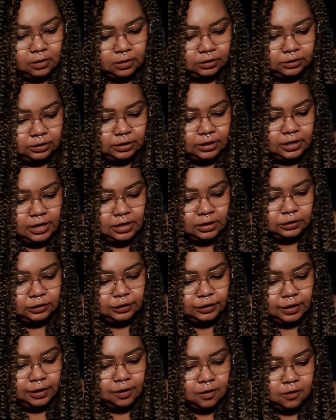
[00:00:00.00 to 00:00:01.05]
Jane
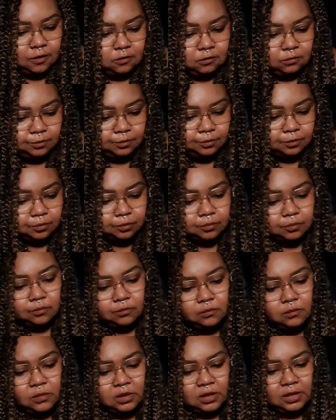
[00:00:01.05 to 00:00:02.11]
Doe.
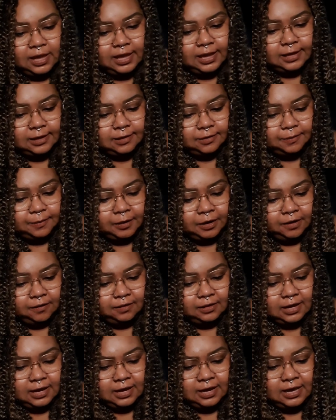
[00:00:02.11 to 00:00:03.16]
And the
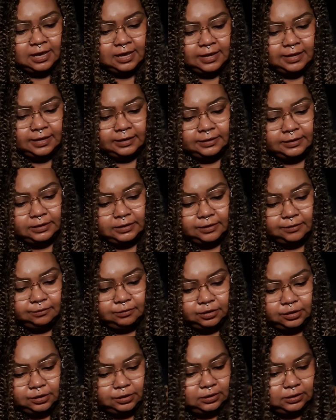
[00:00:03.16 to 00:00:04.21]
birthday is, just an